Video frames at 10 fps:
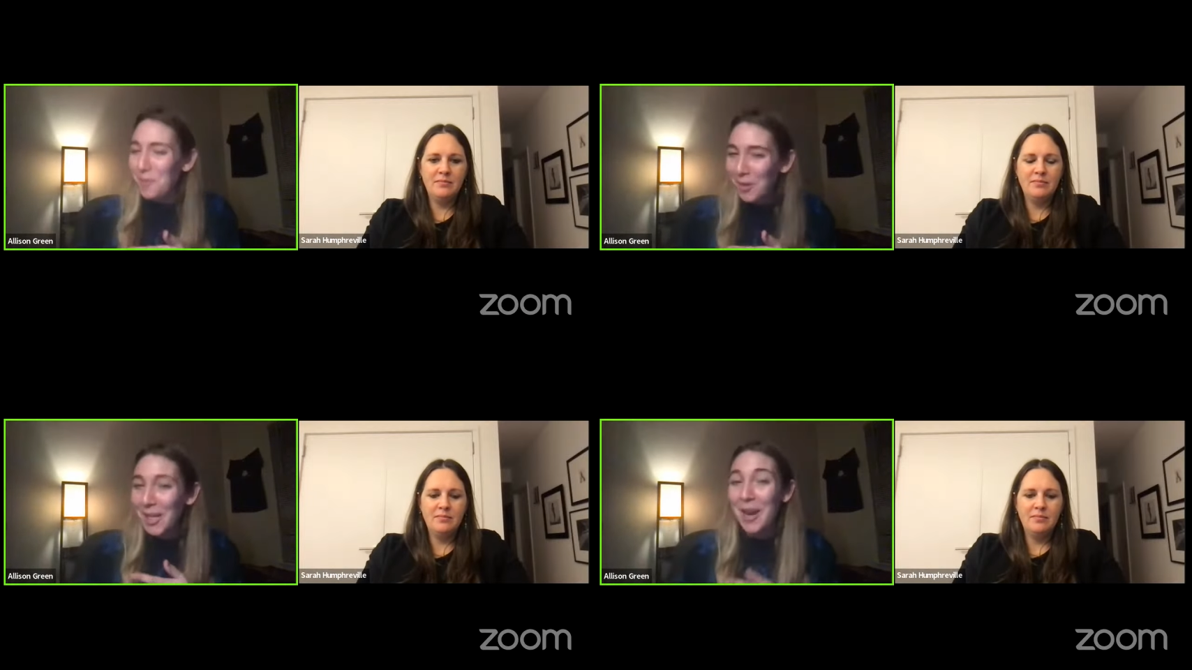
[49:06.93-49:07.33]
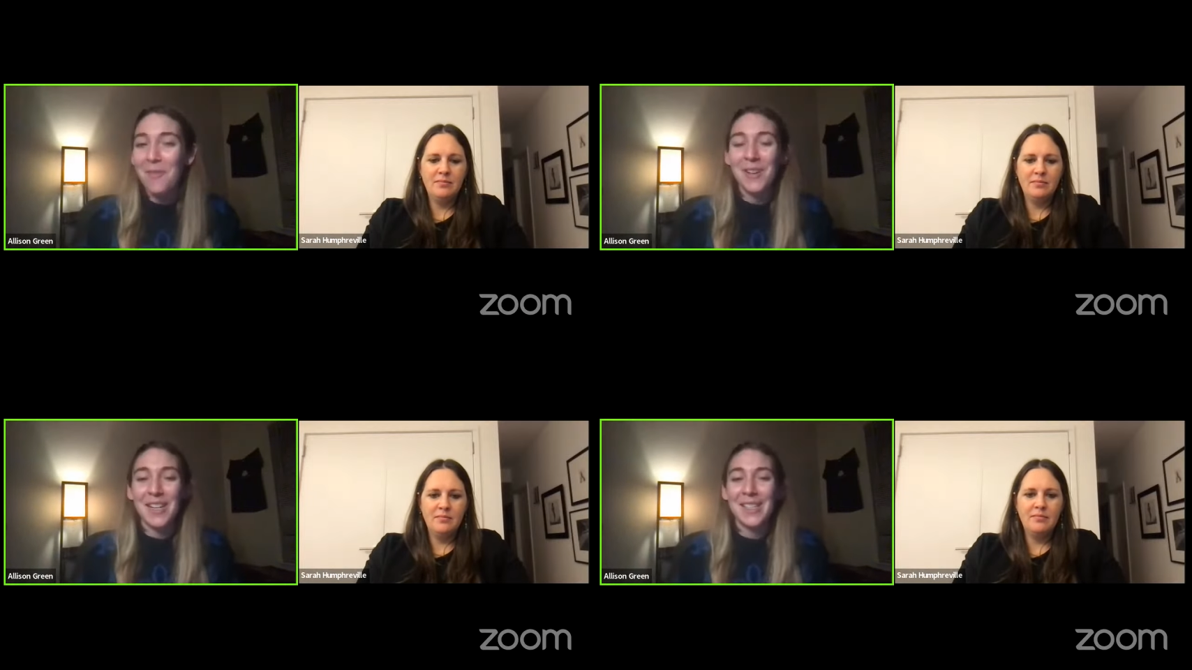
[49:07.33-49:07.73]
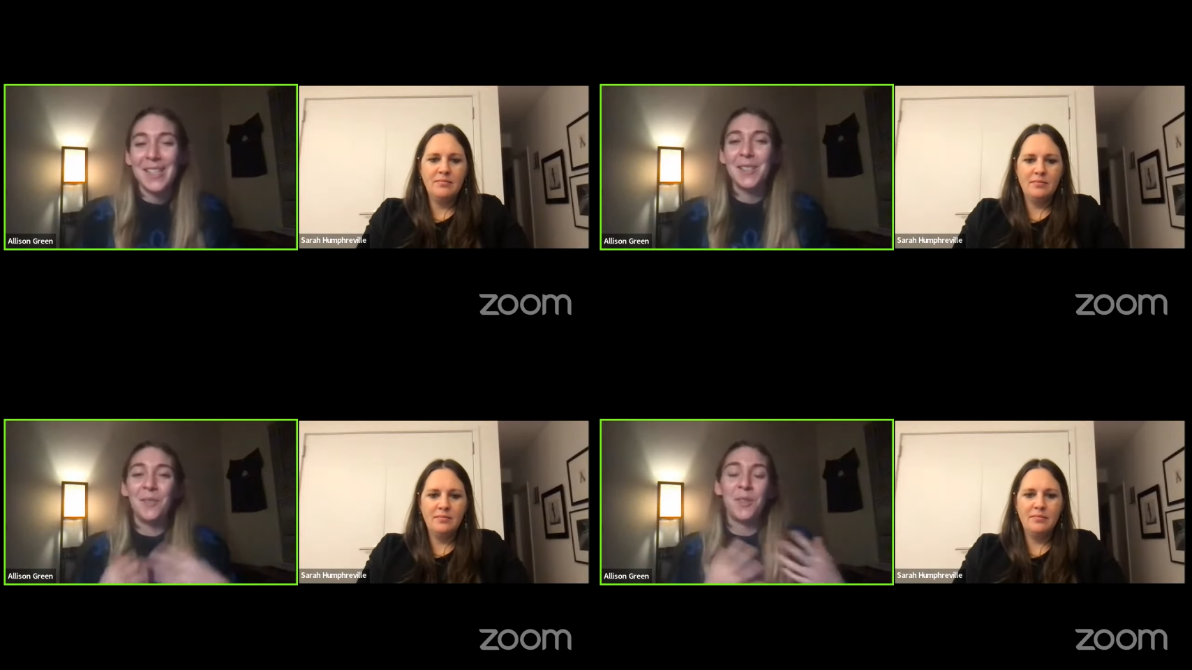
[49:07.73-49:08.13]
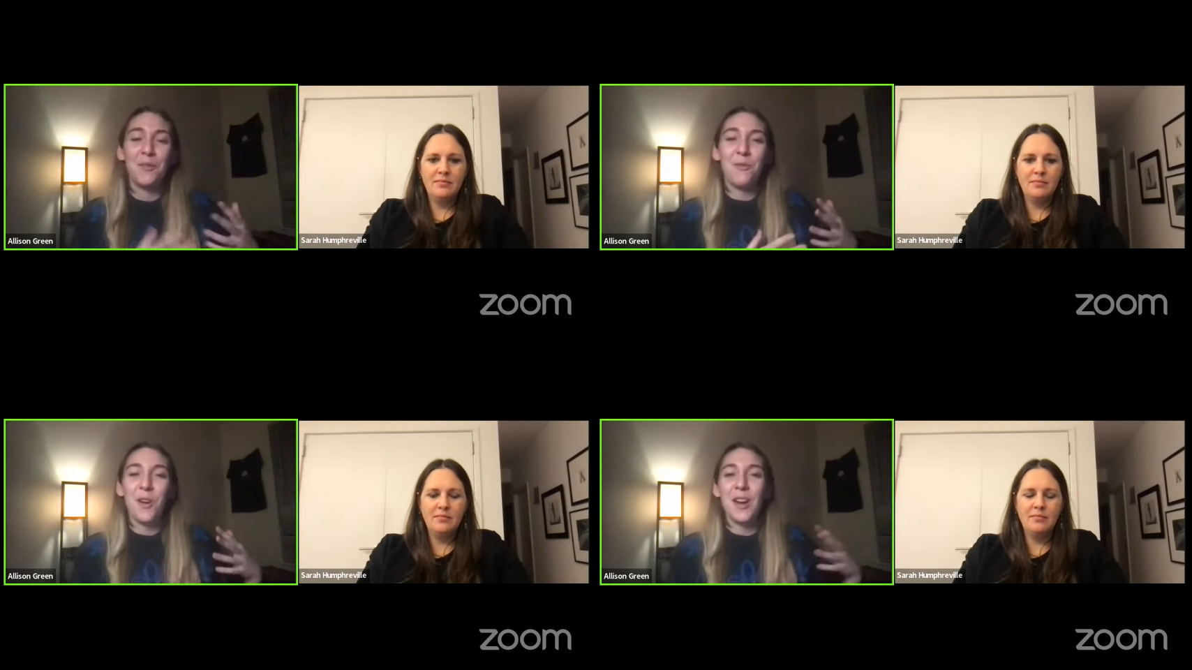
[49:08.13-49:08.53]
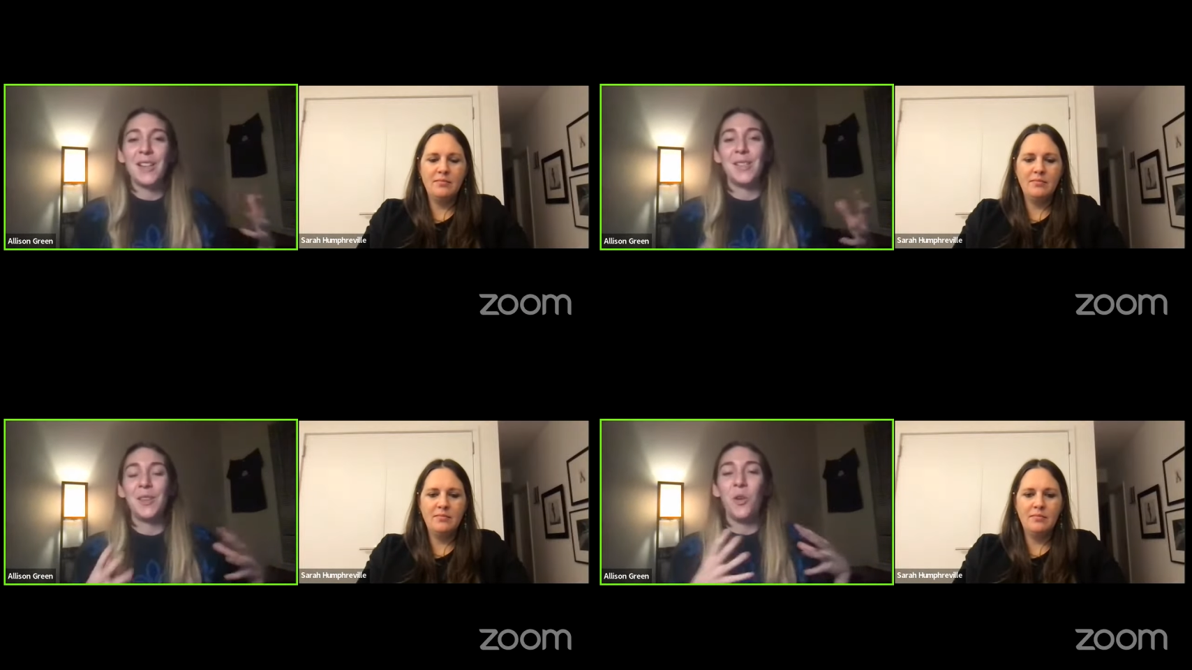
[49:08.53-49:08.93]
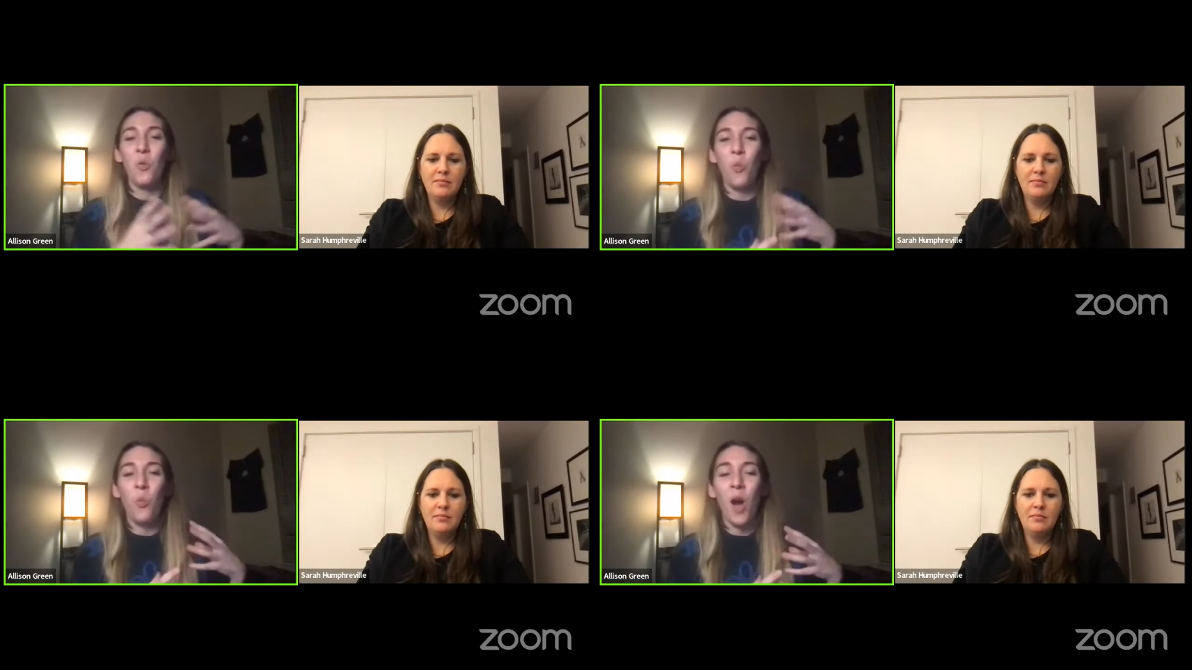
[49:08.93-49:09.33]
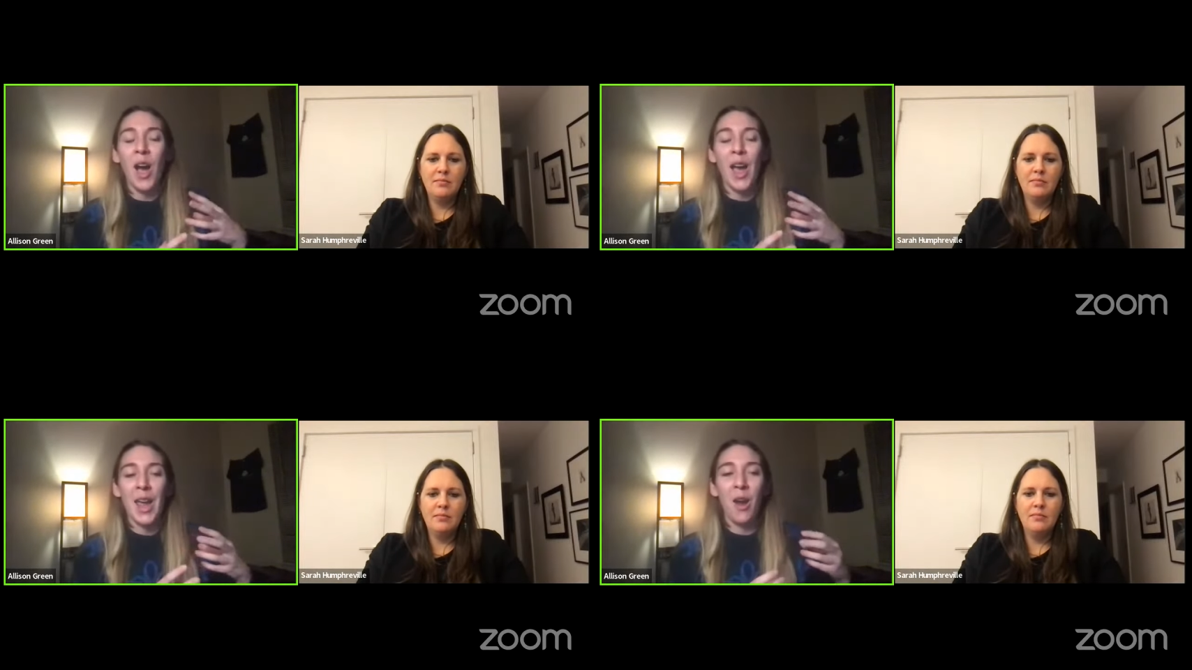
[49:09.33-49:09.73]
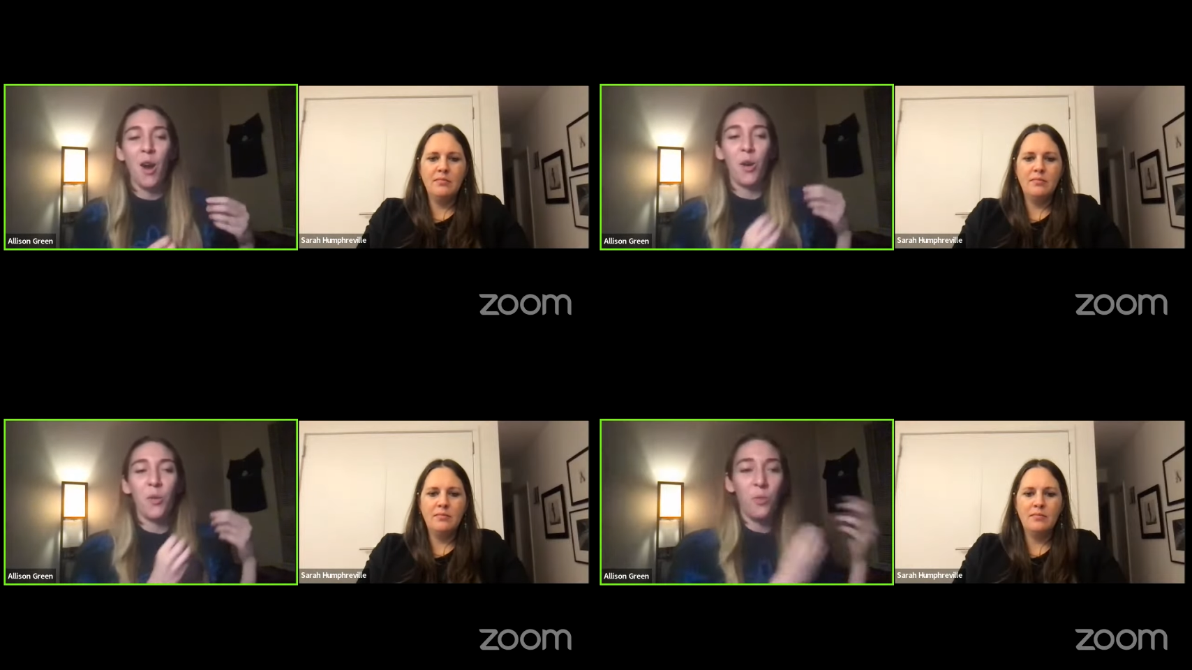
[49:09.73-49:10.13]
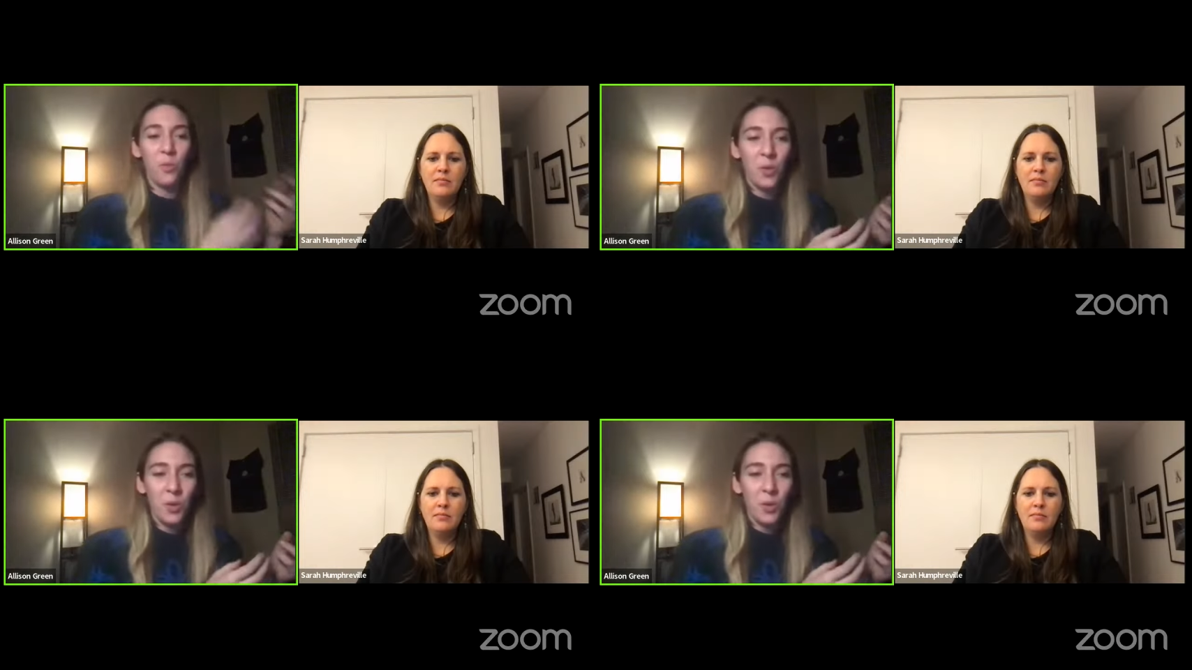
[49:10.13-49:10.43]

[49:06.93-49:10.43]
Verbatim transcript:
Speaker 1: you've really covered extensively for us, you know, why are